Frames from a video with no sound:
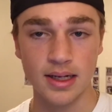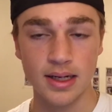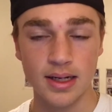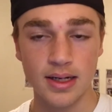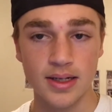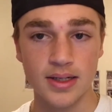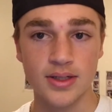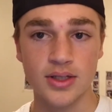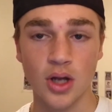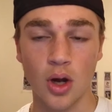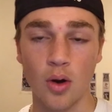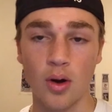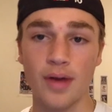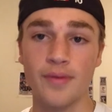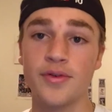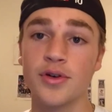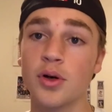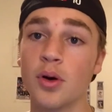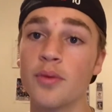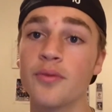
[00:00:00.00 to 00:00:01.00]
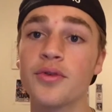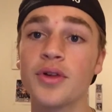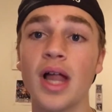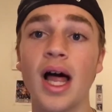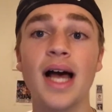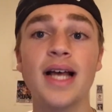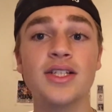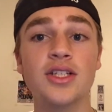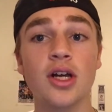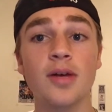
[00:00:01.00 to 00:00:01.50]
So if you're going for the high
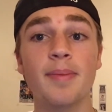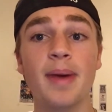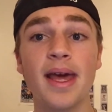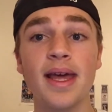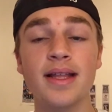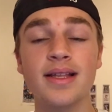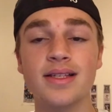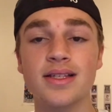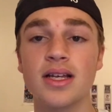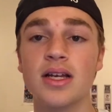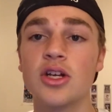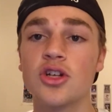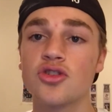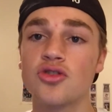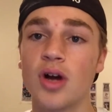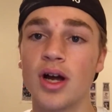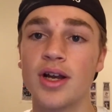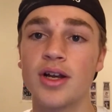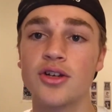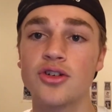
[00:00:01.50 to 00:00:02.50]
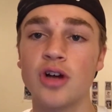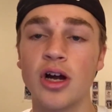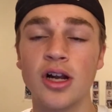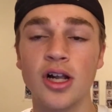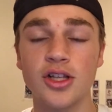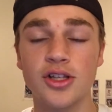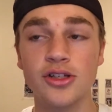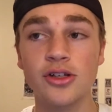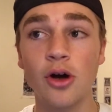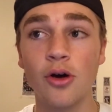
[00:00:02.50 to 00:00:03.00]
sock pants, try not to
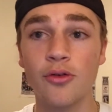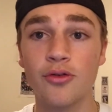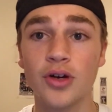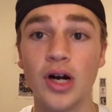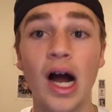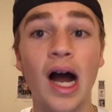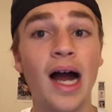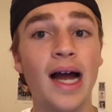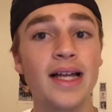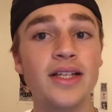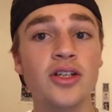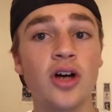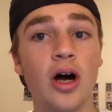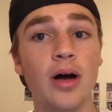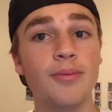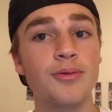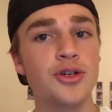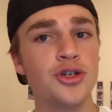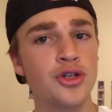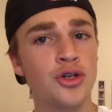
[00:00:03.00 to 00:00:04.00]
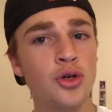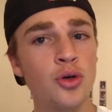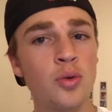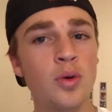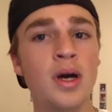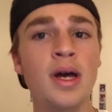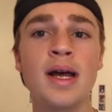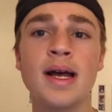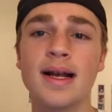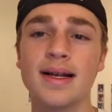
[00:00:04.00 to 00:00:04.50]
go for a high top shoe
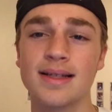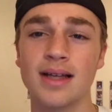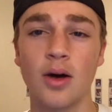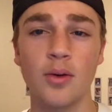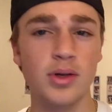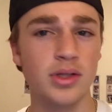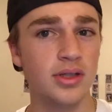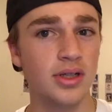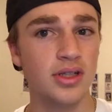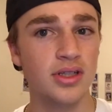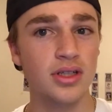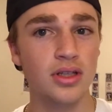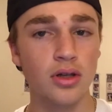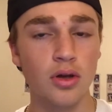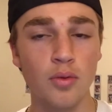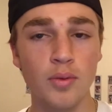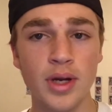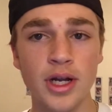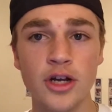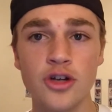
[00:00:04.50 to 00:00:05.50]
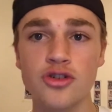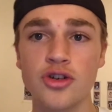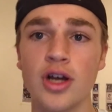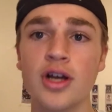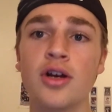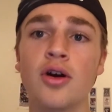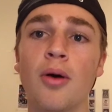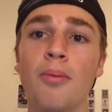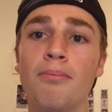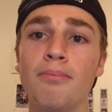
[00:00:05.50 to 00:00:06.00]
because it always looks a little weird. Try and
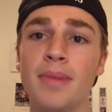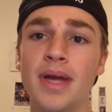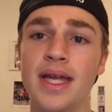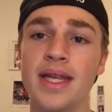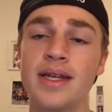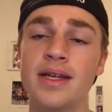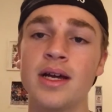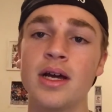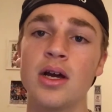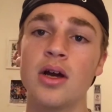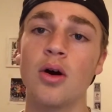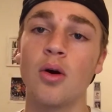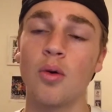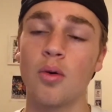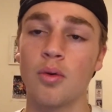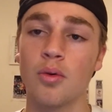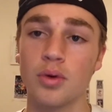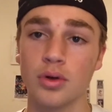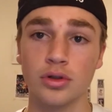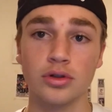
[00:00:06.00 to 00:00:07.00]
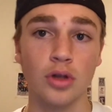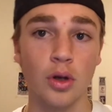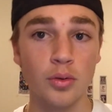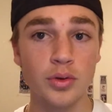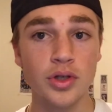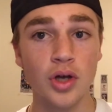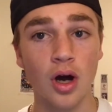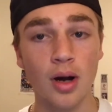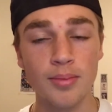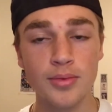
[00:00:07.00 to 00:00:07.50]
go mid or low
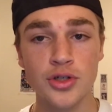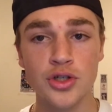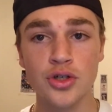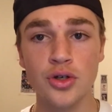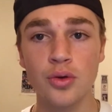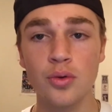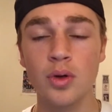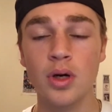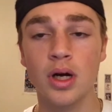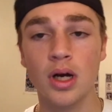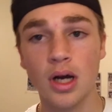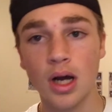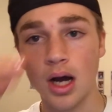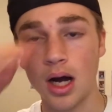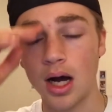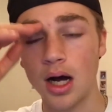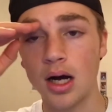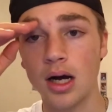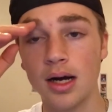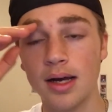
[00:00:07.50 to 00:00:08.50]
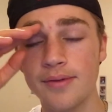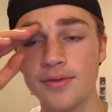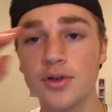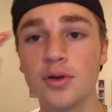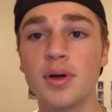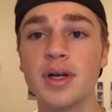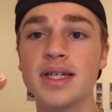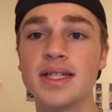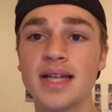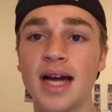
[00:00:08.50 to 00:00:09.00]
top shoe. If you're going
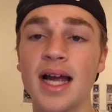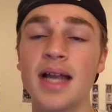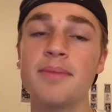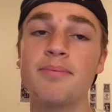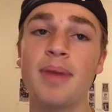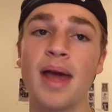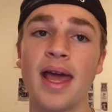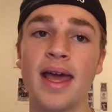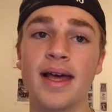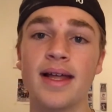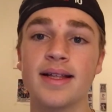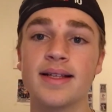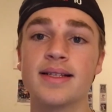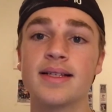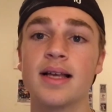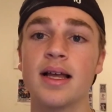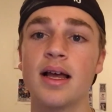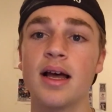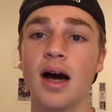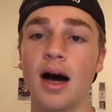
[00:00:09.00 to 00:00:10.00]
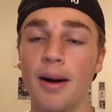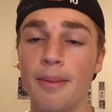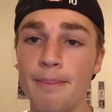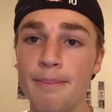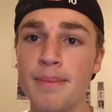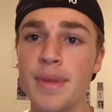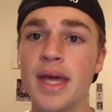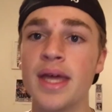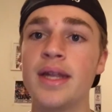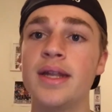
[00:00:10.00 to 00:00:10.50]
tight pants, a
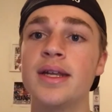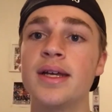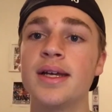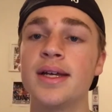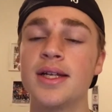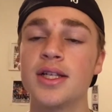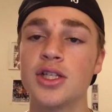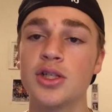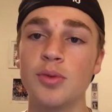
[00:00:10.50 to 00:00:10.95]
mid to a